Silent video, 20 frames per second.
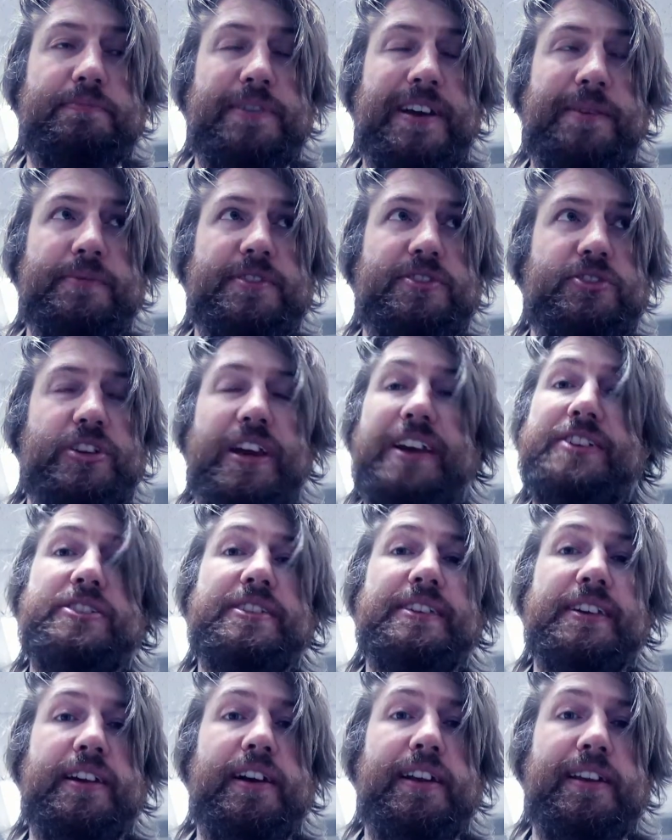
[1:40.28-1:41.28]
perhaps
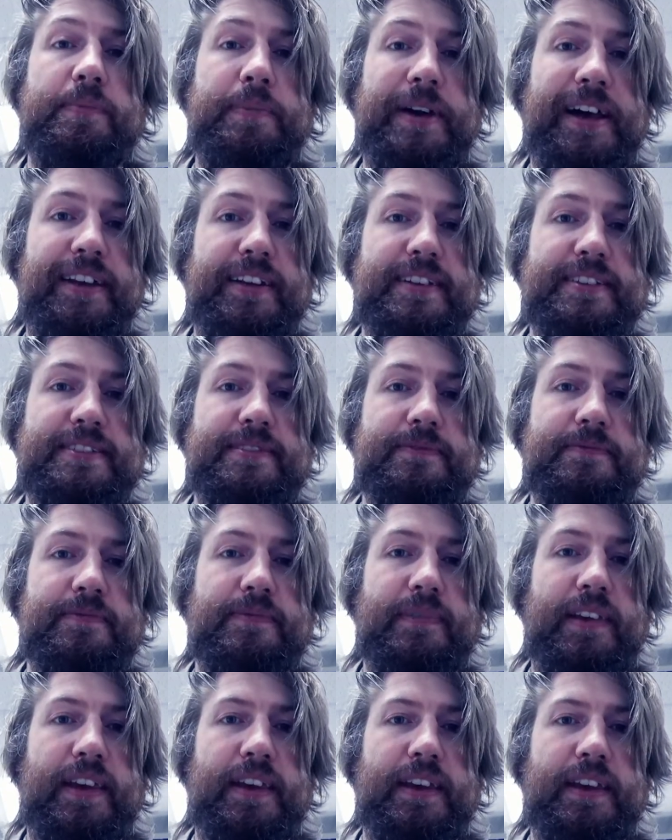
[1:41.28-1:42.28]
changing the colour palette,
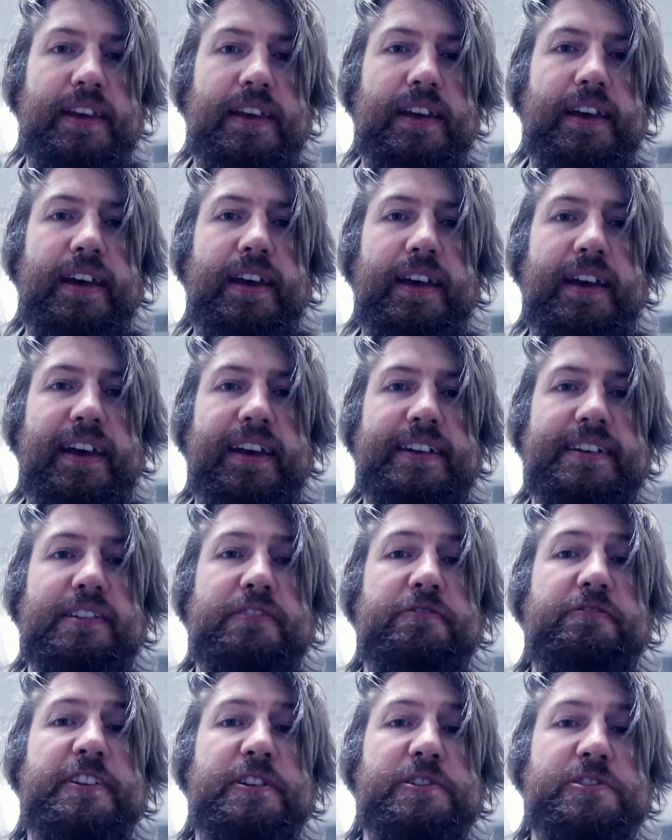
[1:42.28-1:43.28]
adding
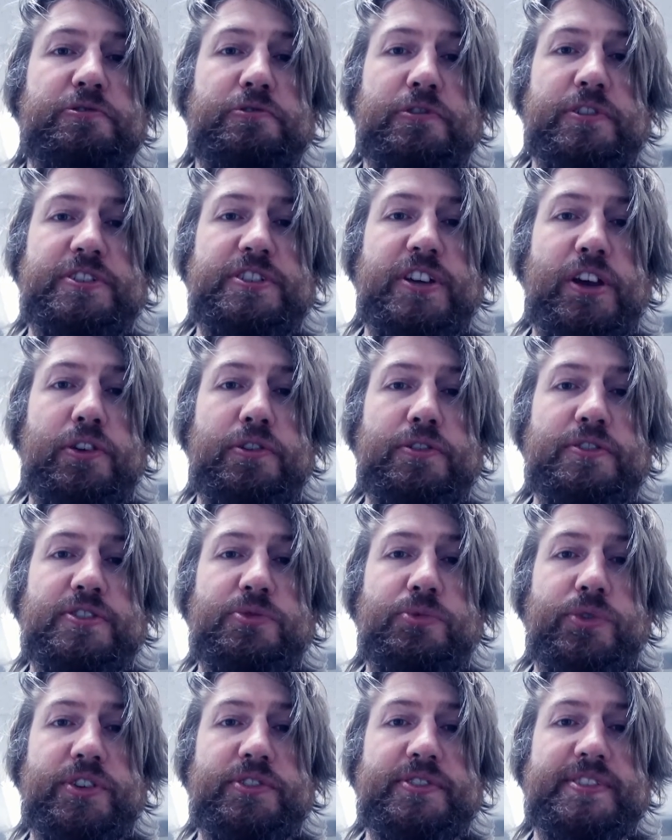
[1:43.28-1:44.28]
a filter or a tone
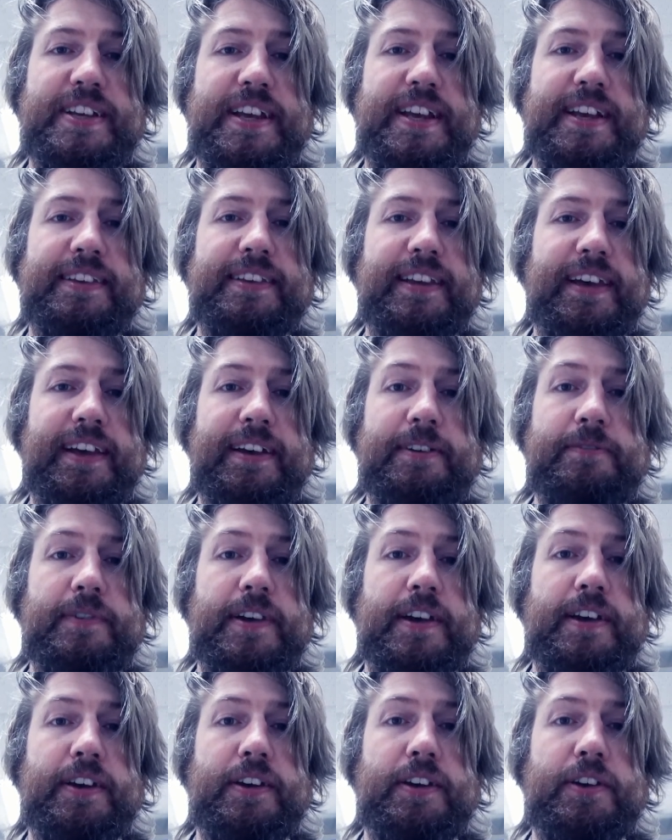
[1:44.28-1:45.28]
to what you're seeing there.
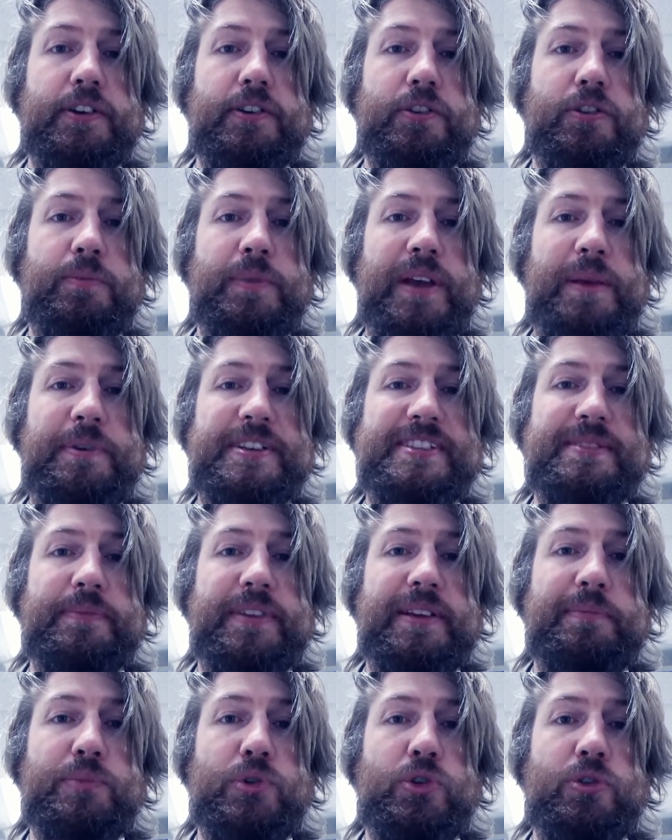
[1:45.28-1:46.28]
Maybe
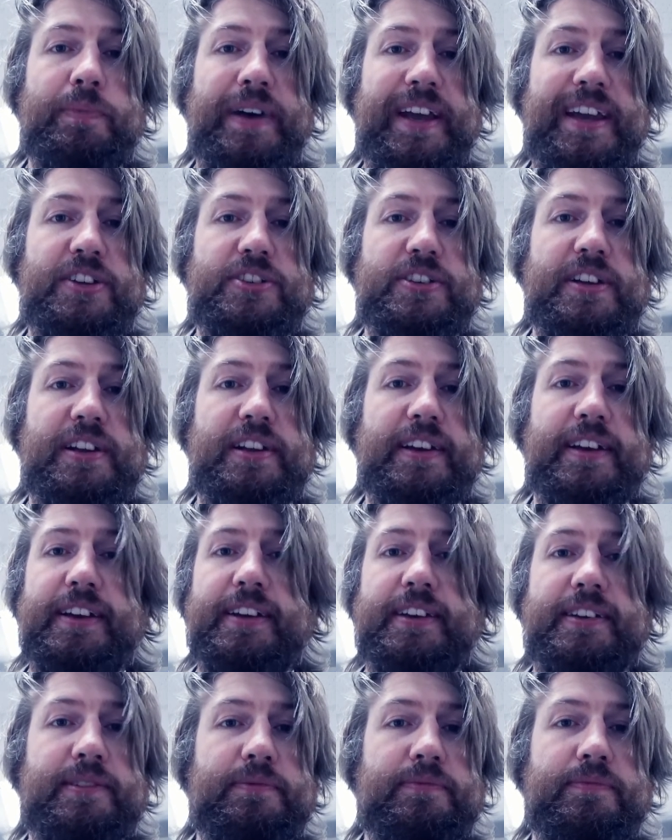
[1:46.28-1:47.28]
something more major
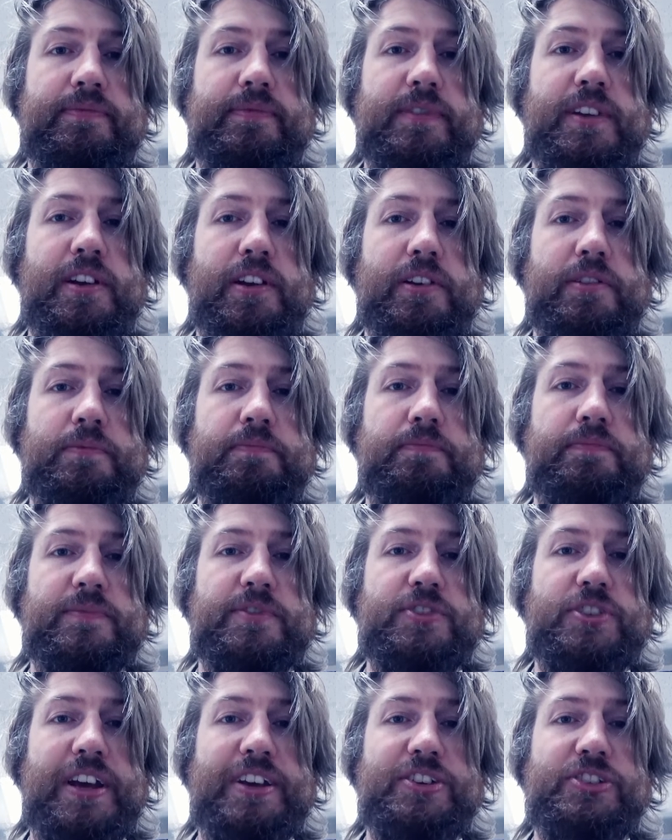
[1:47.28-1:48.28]
like, you know,
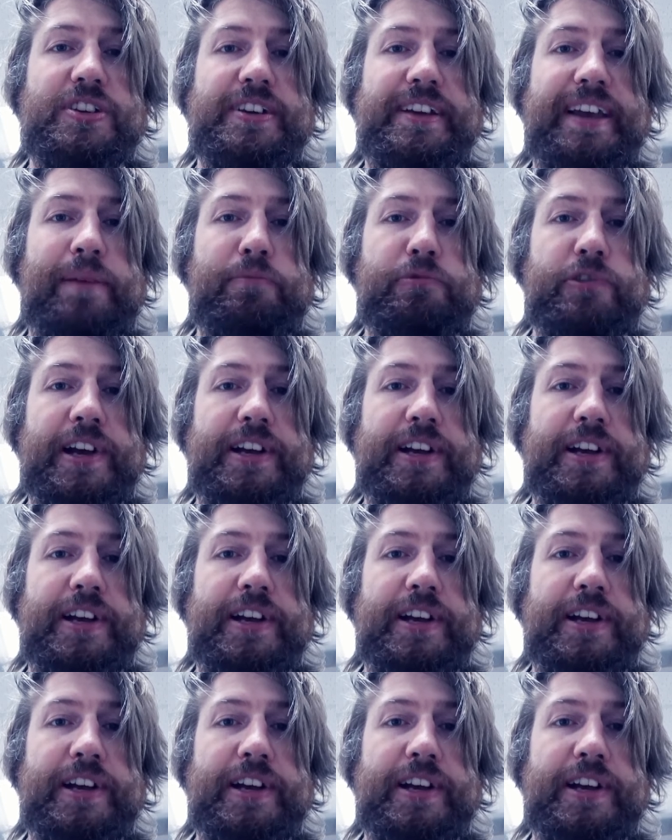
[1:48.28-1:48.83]
changing a camera